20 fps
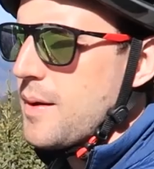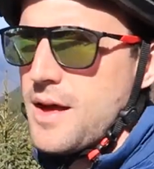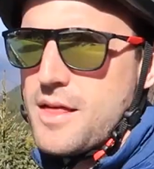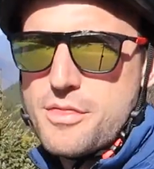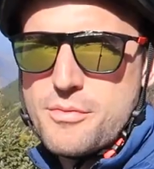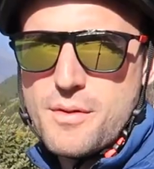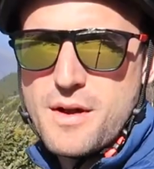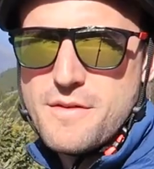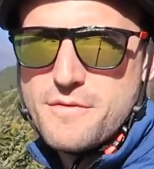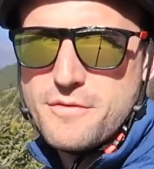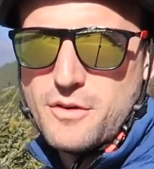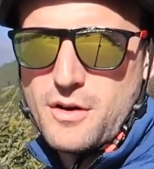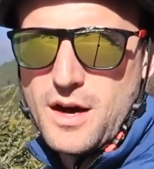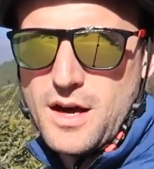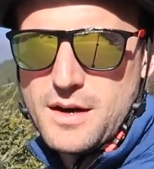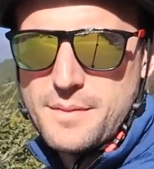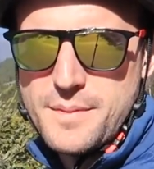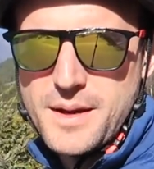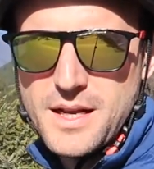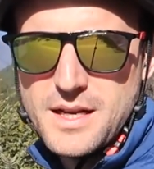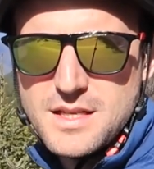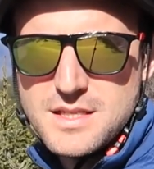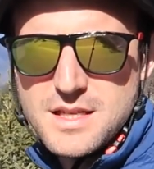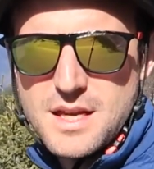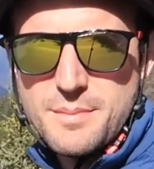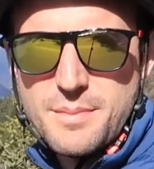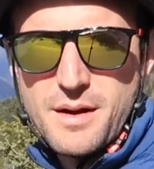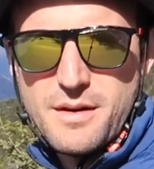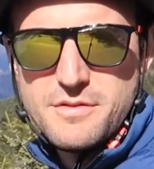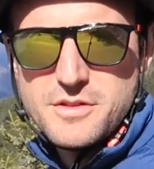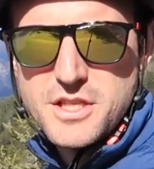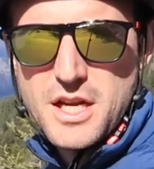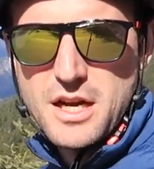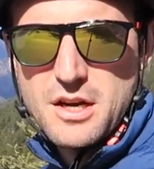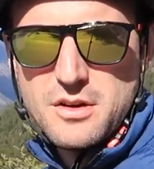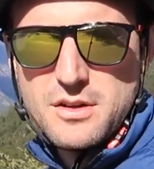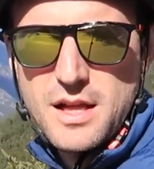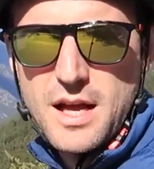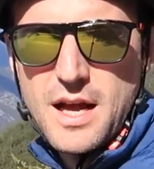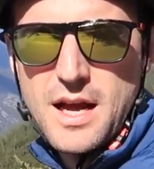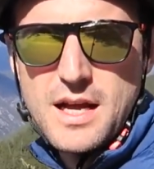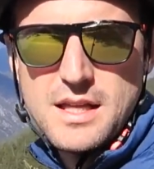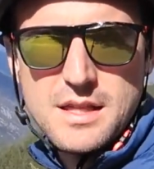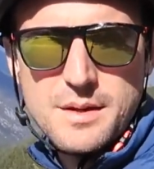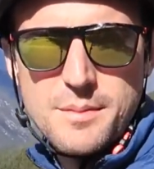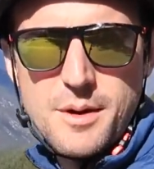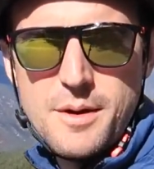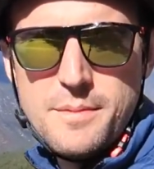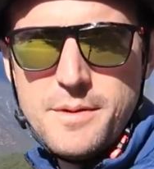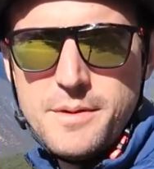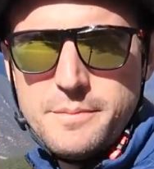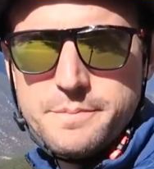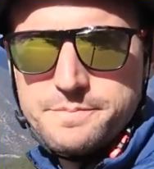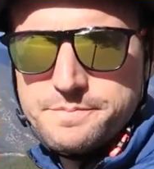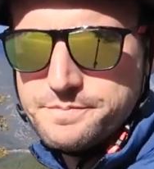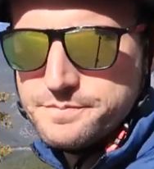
About 300-400 meters above Shangri at the moment.